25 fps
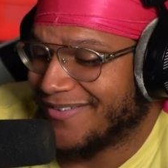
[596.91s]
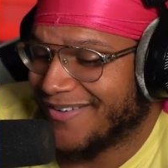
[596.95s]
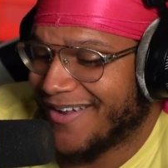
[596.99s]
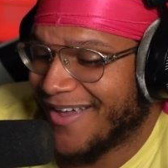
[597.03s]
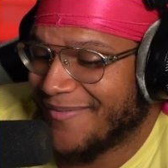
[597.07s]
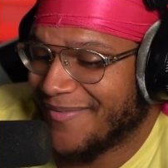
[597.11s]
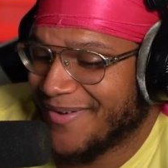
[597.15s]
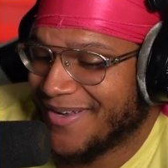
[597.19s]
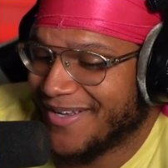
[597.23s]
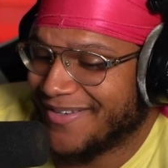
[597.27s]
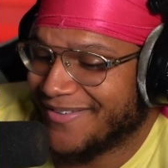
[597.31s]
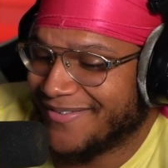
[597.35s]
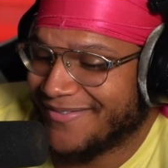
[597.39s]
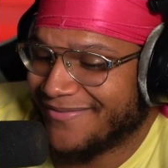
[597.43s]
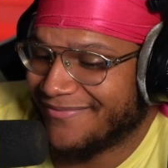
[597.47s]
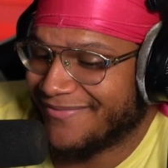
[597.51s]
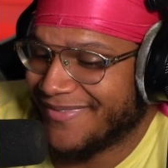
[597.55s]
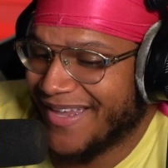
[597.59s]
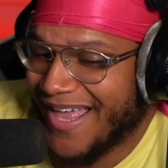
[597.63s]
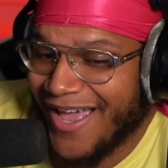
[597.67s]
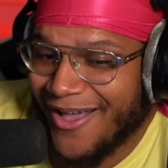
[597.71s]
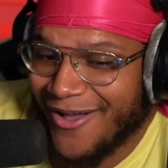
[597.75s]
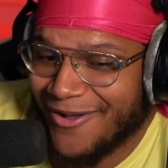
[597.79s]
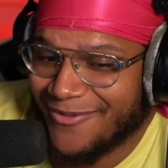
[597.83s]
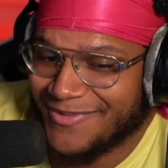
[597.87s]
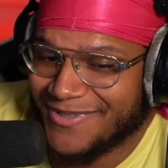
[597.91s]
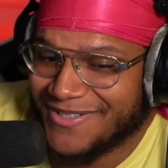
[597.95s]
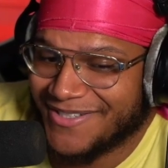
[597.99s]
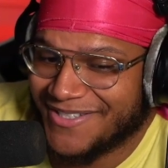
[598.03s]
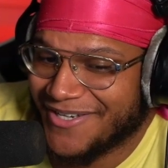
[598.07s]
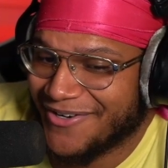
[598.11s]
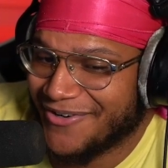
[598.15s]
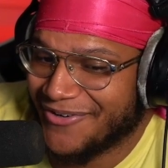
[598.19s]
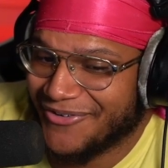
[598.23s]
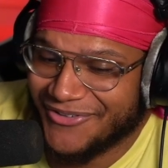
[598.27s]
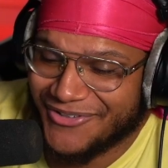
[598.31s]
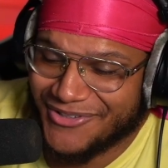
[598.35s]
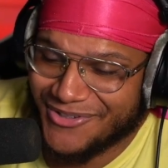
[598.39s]
I mean, now I'm just
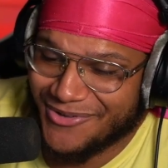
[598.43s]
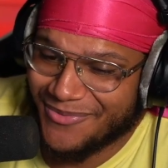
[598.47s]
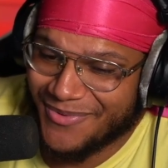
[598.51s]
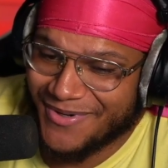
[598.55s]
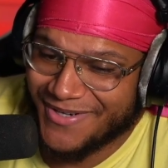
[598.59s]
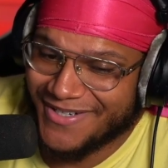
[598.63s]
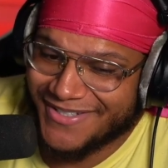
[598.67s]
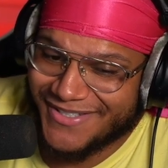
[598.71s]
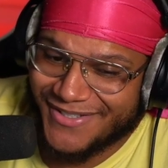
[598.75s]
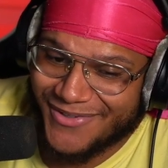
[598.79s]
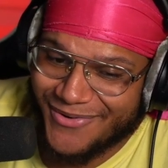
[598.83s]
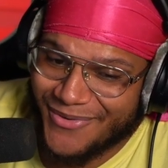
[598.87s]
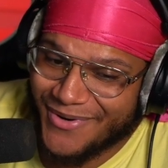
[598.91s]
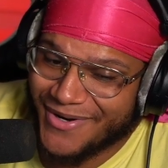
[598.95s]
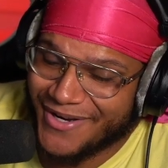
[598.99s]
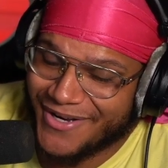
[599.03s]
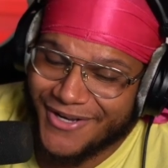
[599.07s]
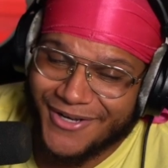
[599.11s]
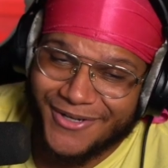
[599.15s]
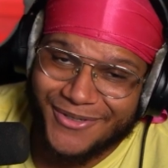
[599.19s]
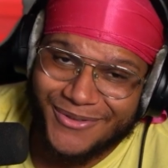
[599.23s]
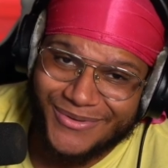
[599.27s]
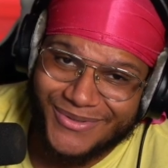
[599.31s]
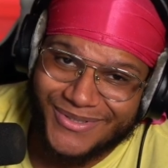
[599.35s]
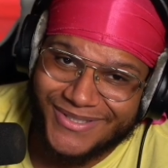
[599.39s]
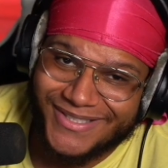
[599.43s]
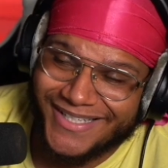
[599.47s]
curious on where this story goes.